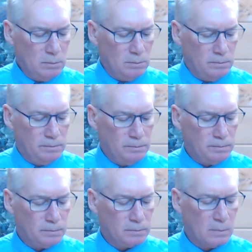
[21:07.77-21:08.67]

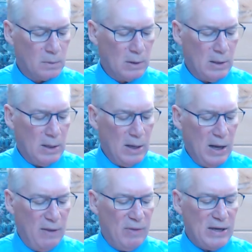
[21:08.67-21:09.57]
and
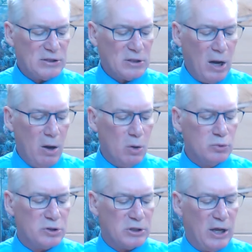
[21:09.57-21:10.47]
they
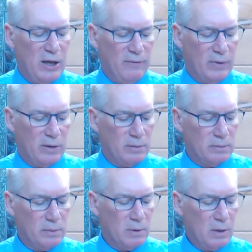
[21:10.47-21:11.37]
stoned Stephen,
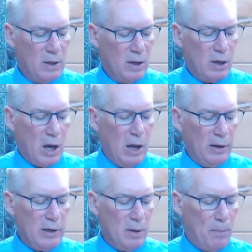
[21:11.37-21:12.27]

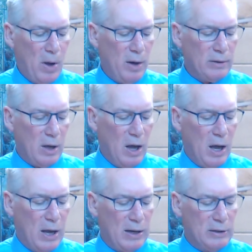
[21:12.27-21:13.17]
calling upon
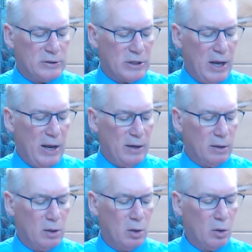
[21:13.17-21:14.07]
God and
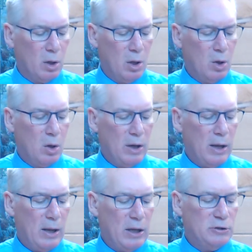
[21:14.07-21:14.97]
saying,
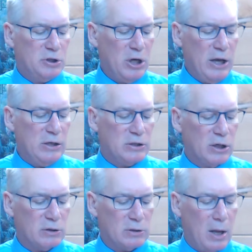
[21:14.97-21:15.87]
in
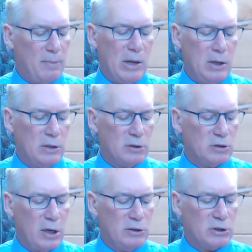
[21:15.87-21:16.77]
Jesus, I mean,
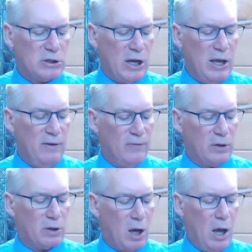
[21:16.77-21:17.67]
in,
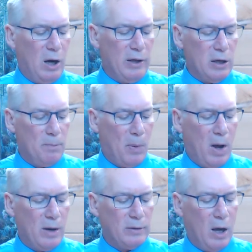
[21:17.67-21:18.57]
Stephen, calling
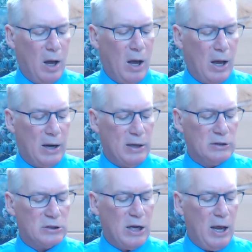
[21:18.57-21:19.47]
upon God
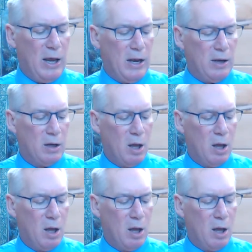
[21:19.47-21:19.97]
and saying,